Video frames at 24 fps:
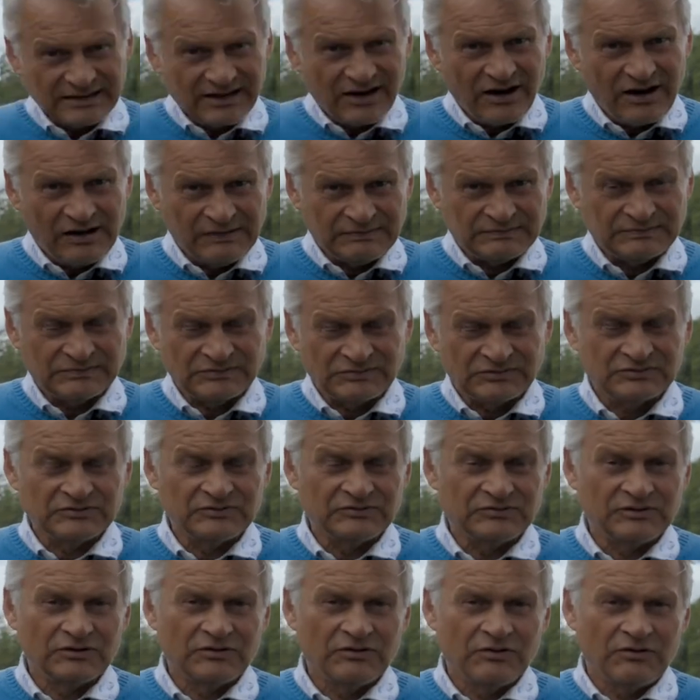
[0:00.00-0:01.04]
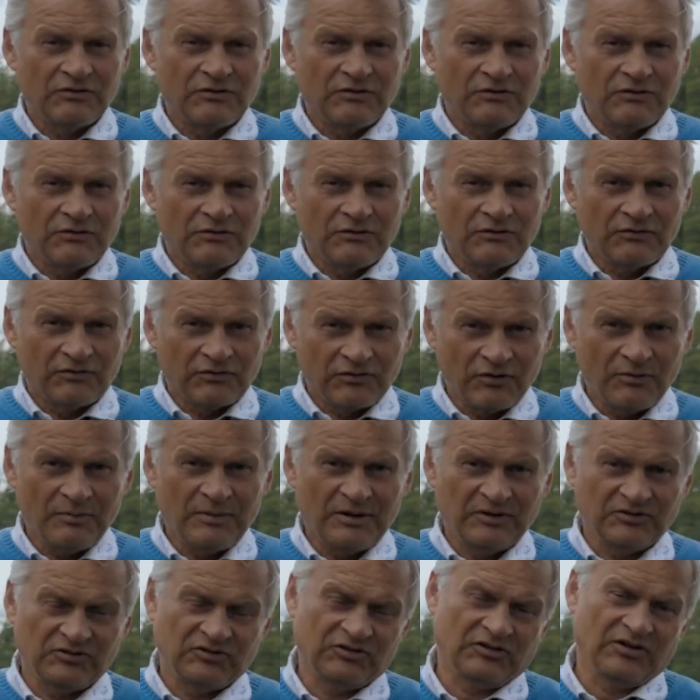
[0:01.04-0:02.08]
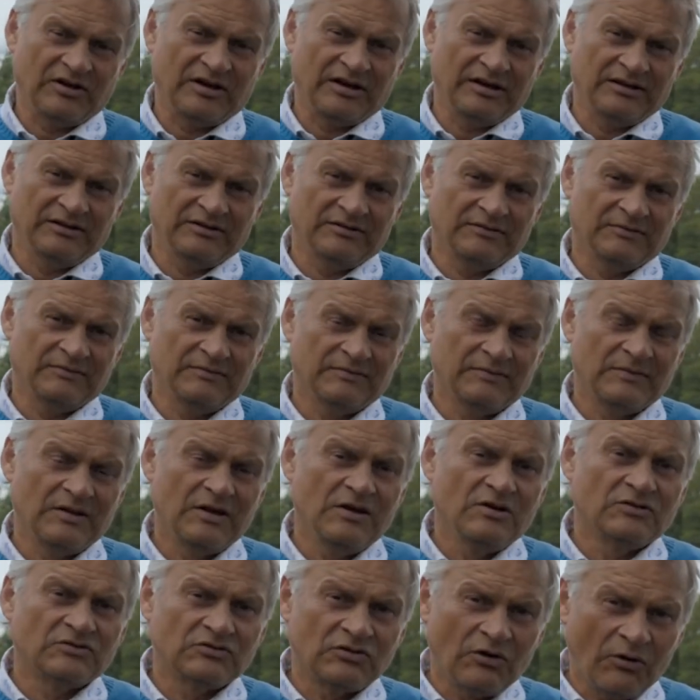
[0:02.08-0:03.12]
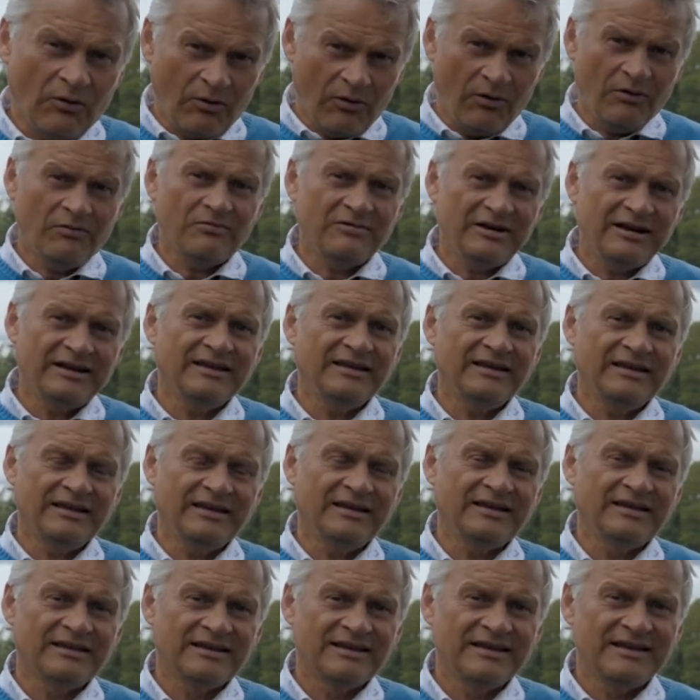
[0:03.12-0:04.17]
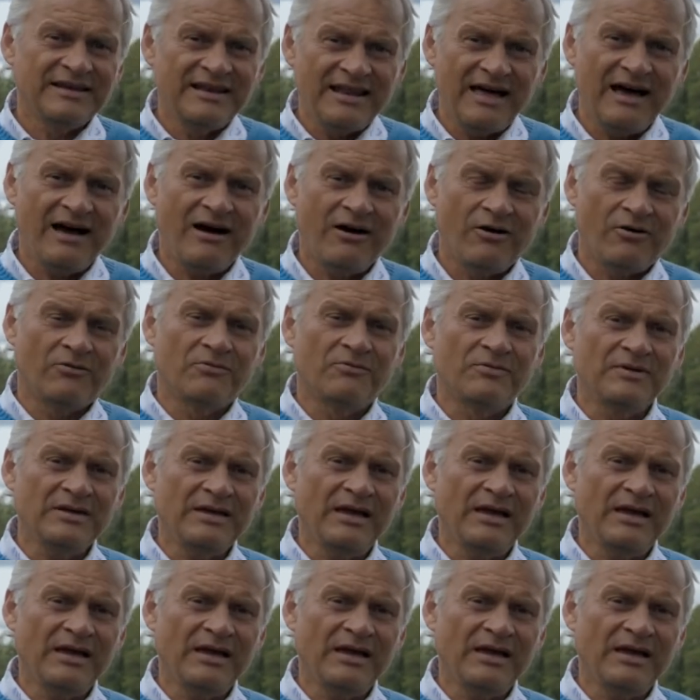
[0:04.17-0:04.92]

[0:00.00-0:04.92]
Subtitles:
come from outside? So already now we